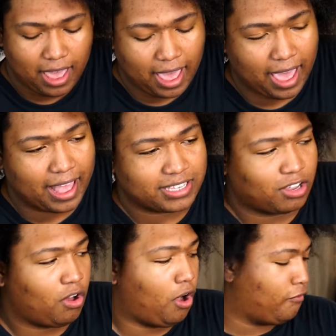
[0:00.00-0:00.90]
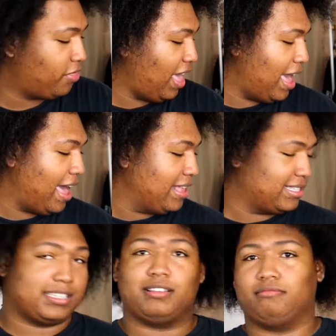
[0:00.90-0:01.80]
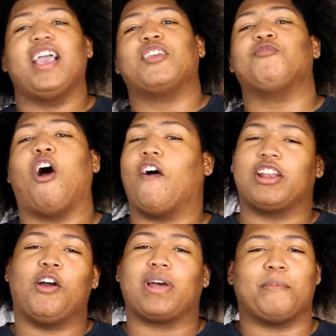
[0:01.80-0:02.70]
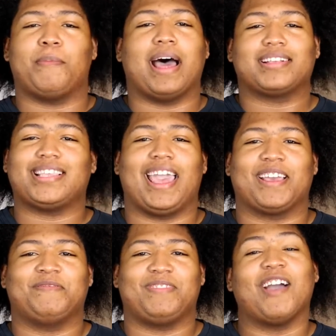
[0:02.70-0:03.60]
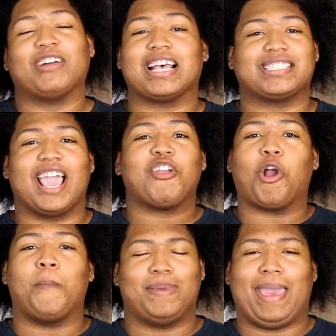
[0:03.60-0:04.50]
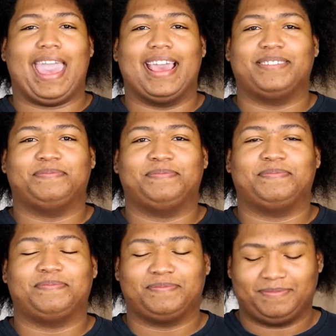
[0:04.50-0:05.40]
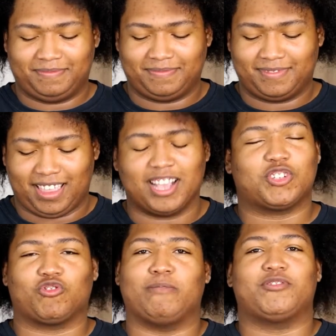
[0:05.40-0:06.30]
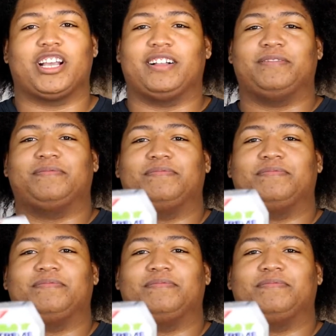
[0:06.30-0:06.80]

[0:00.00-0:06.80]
And to go over that, you already know what I'm about to say. And when I say it, you're gonna be mad. Extreme gel.